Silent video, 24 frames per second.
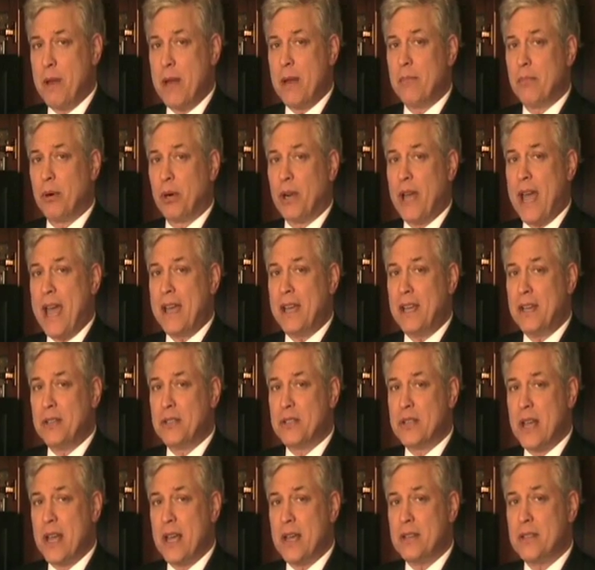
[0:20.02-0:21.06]
Ben Bernanke
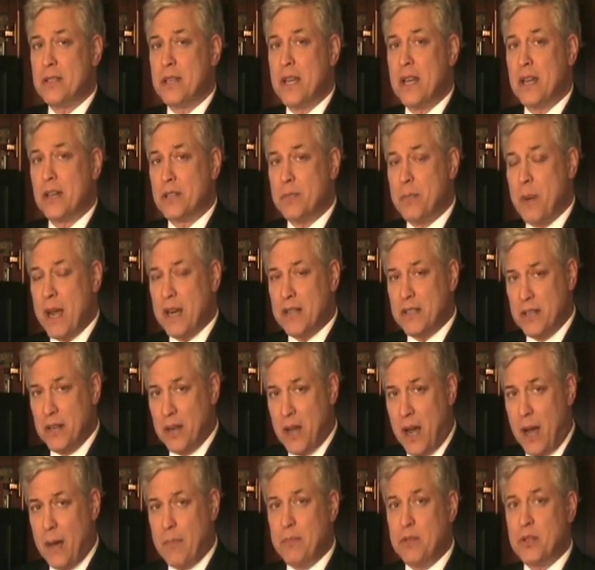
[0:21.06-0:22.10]
says he expects an
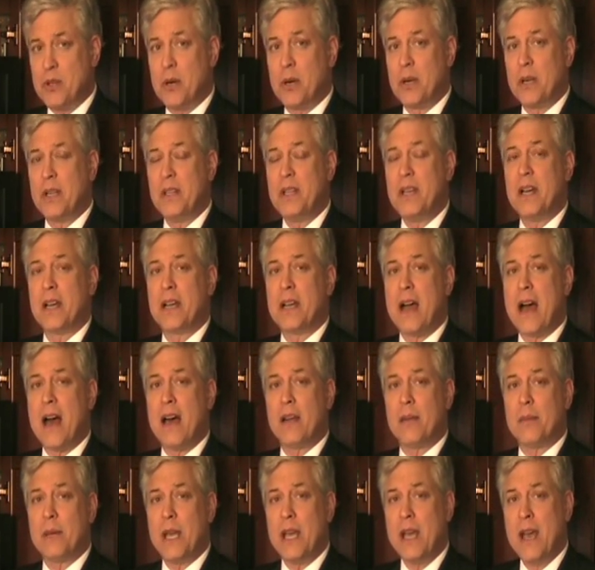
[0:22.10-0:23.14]
upturn in the
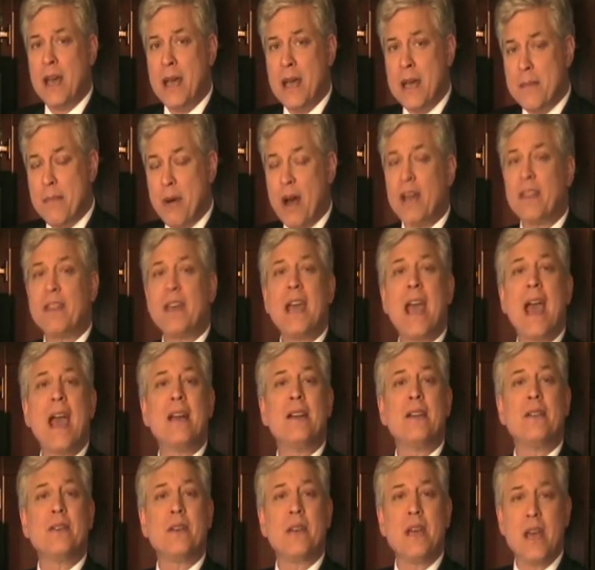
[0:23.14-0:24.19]
economy by the
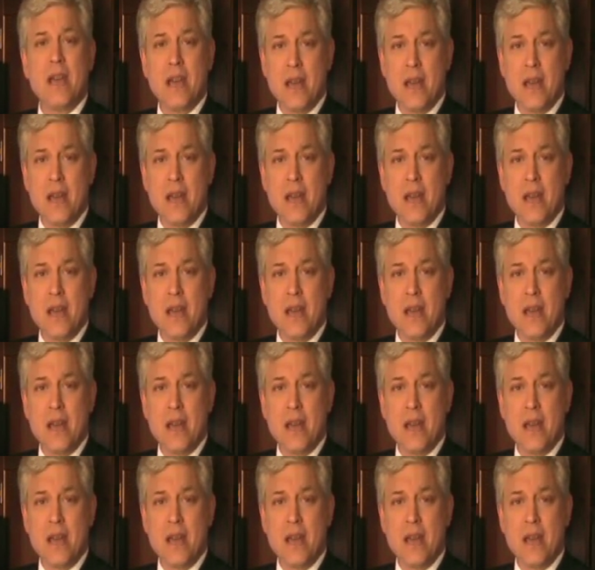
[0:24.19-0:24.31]
end of the